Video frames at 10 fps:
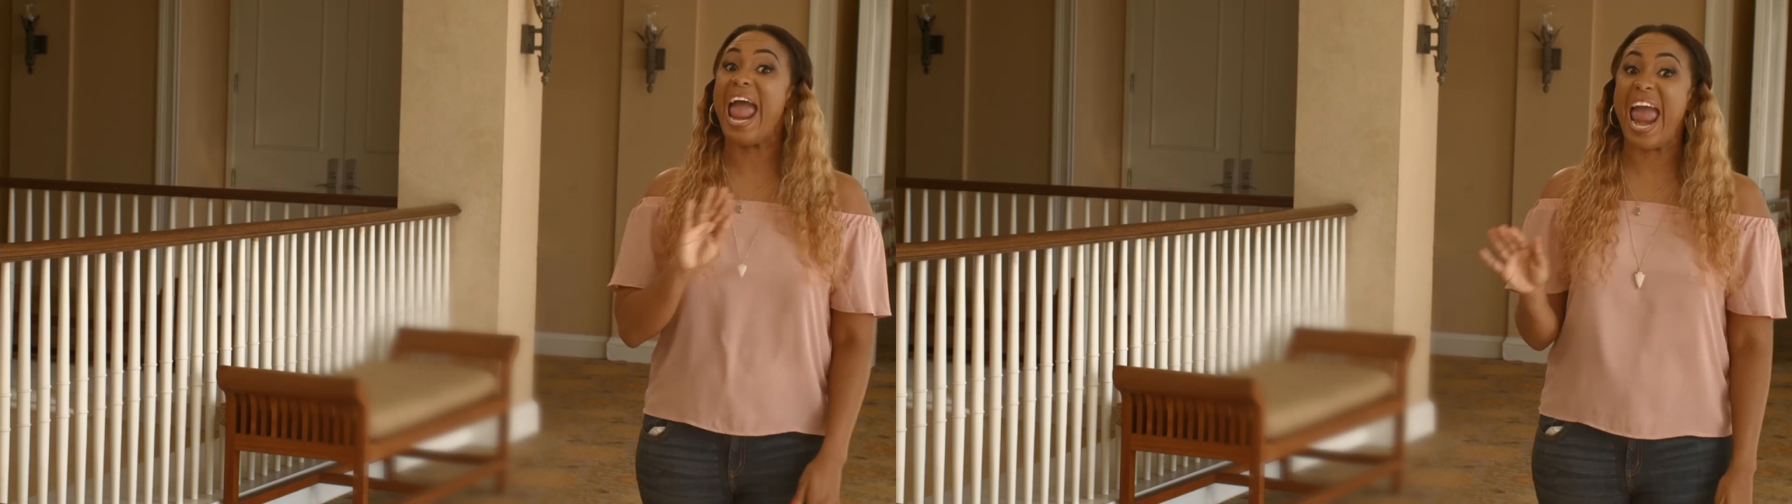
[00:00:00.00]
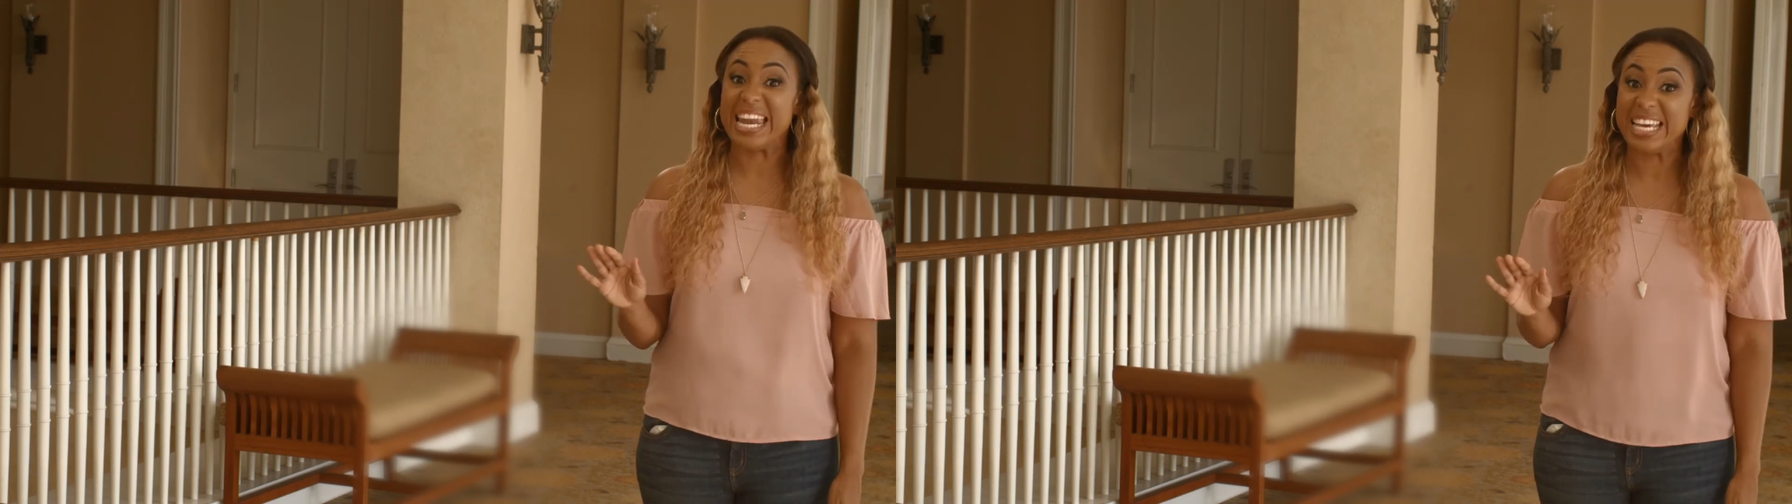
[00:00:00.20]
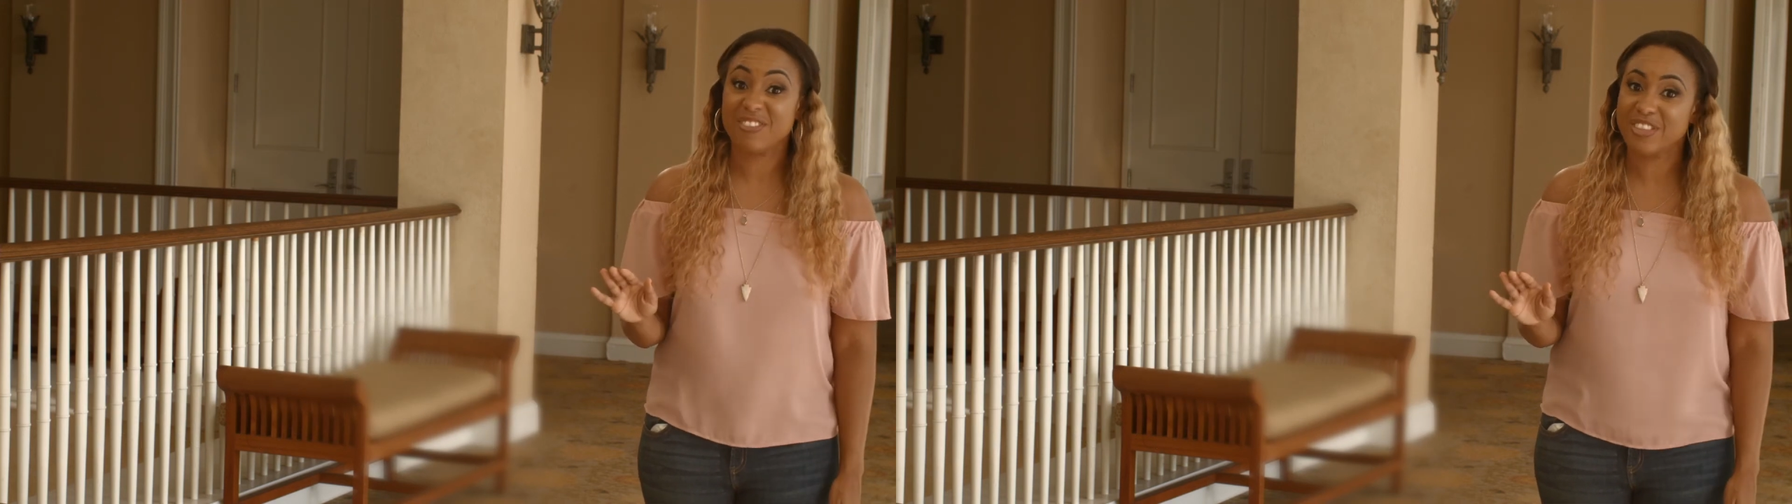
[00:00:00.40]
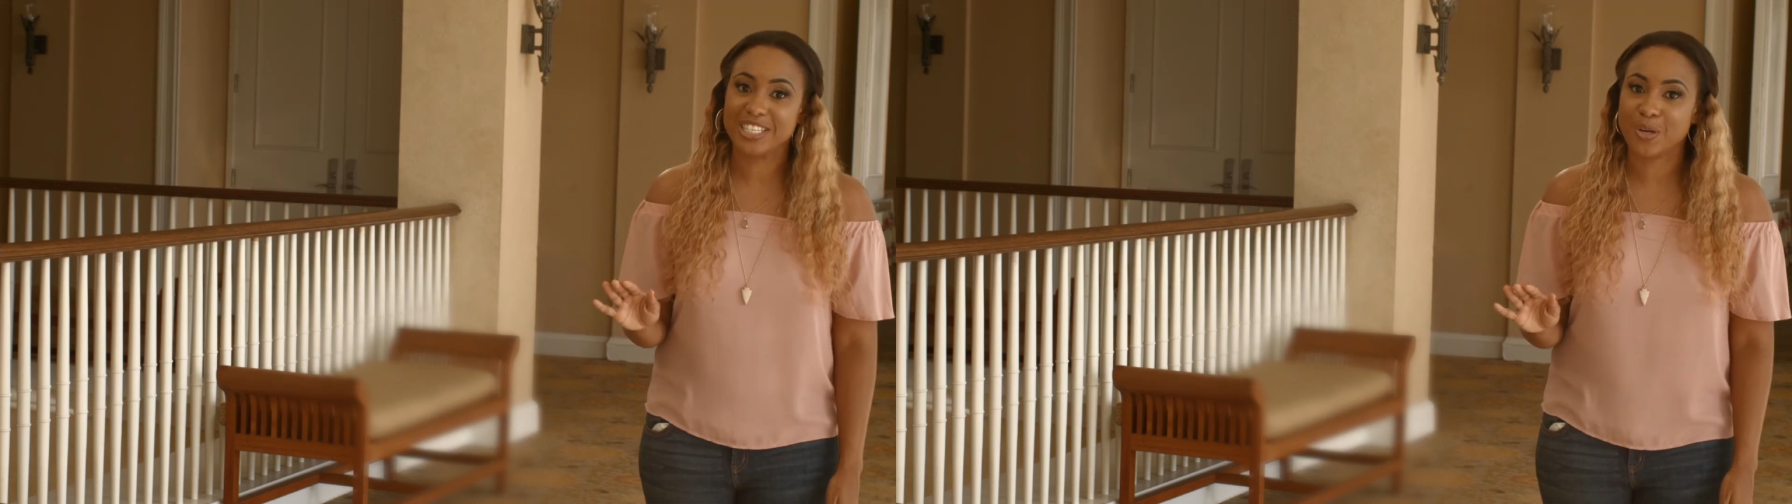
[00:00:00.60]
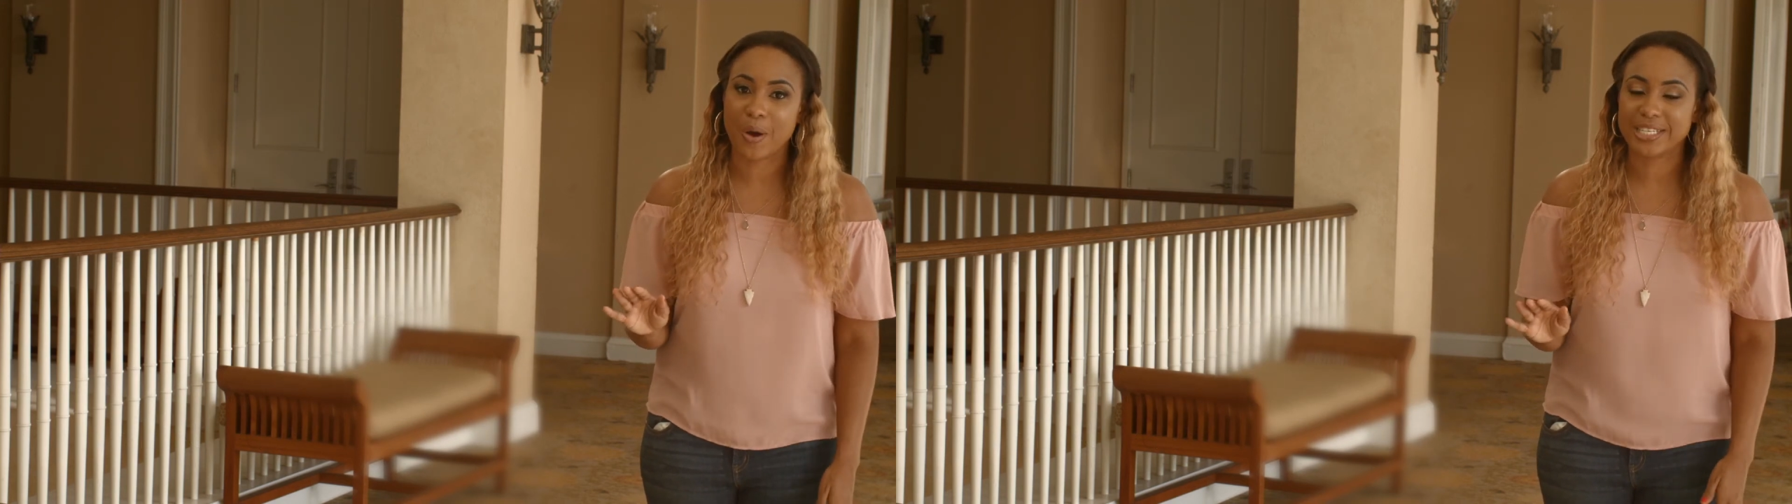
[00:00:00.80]
any of
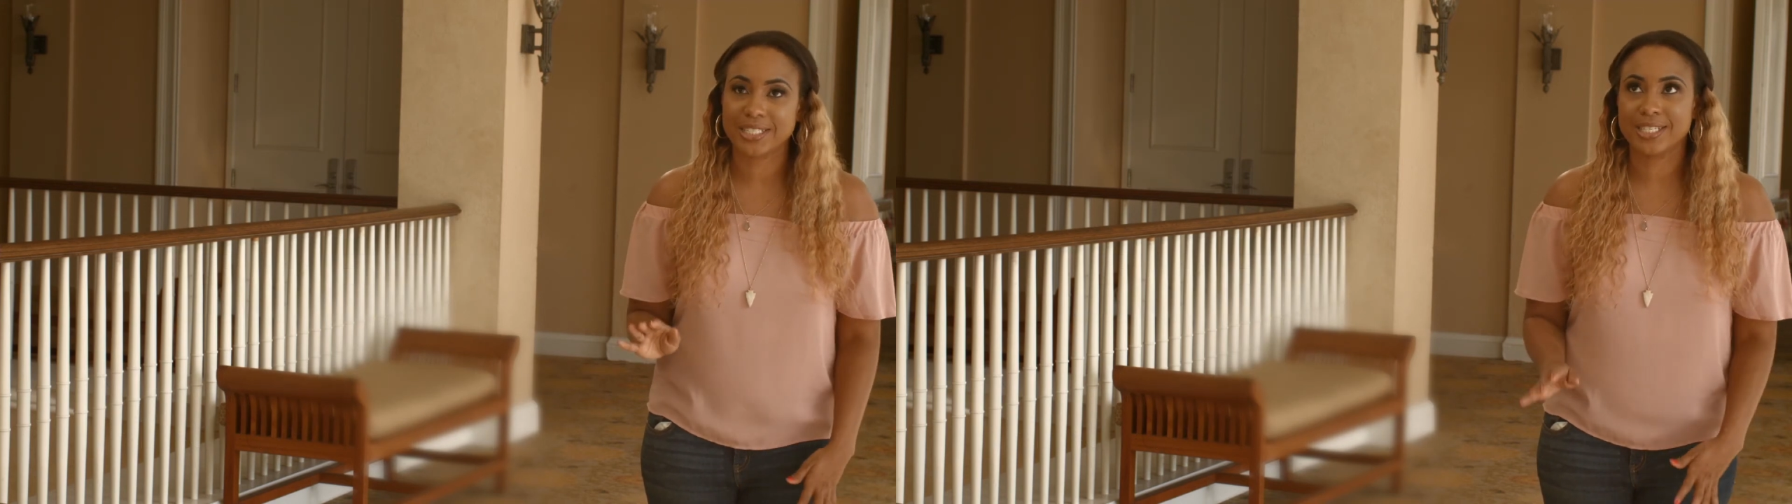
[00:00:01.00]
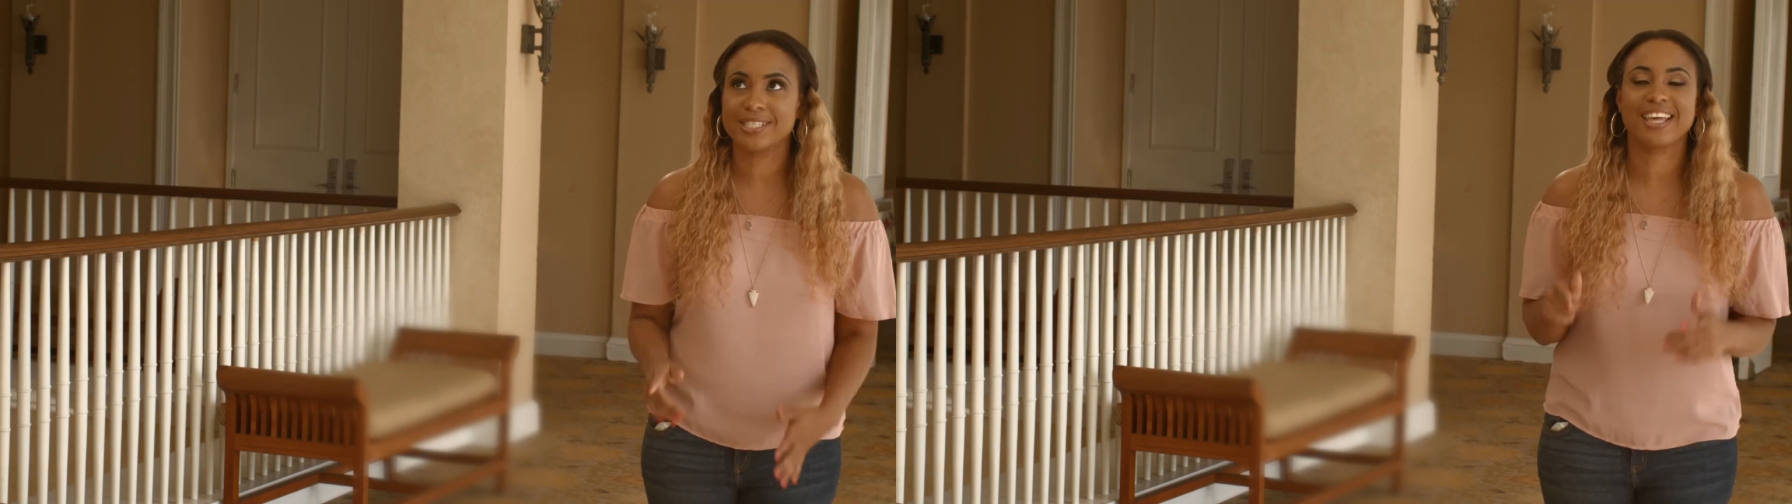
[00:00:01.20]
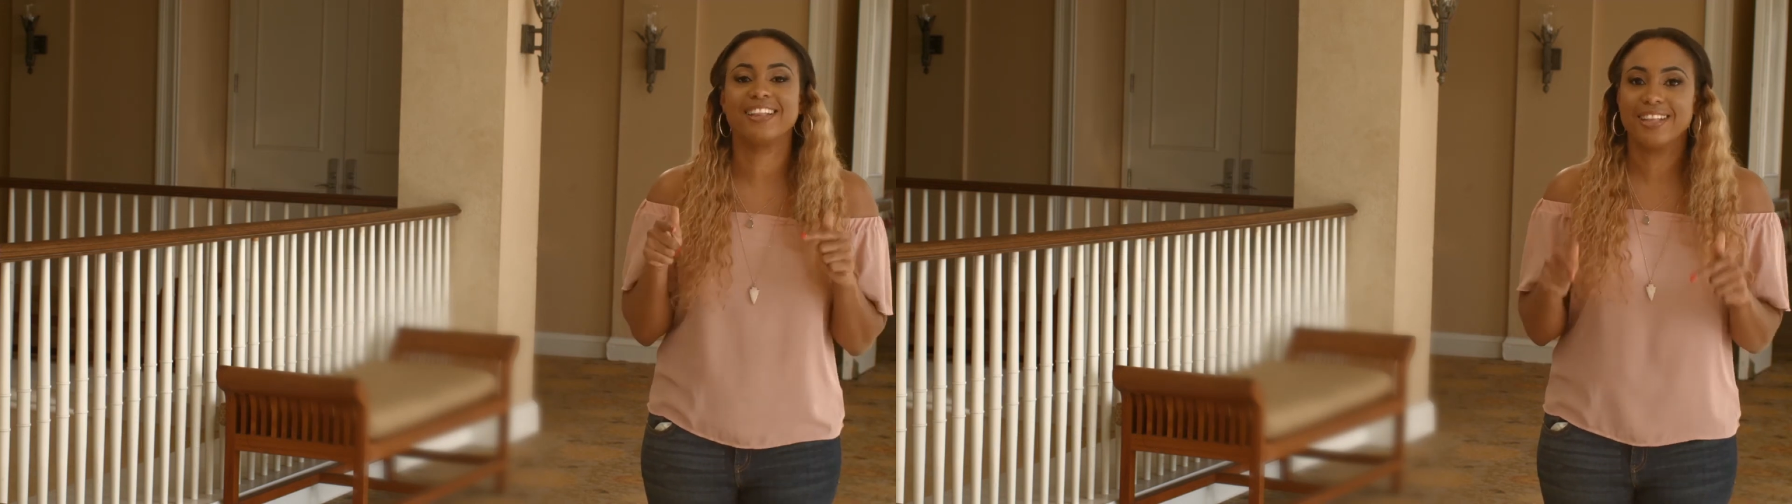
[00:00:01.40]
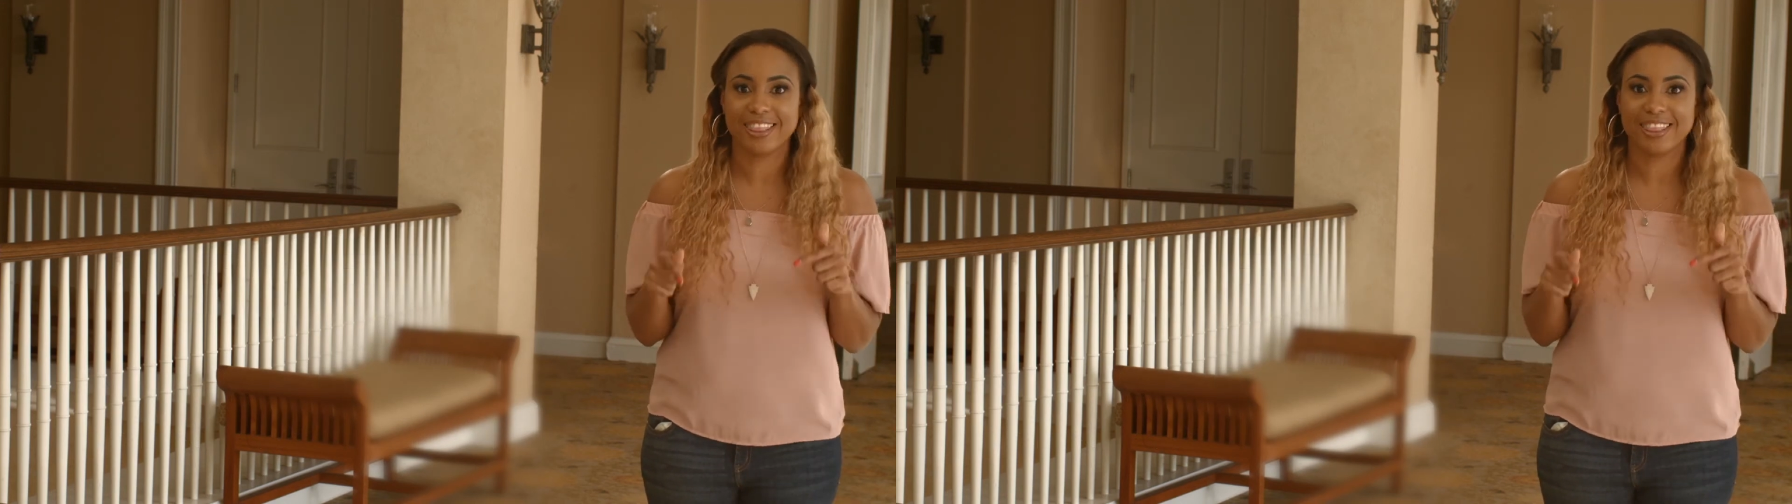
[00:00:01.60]
these questions, then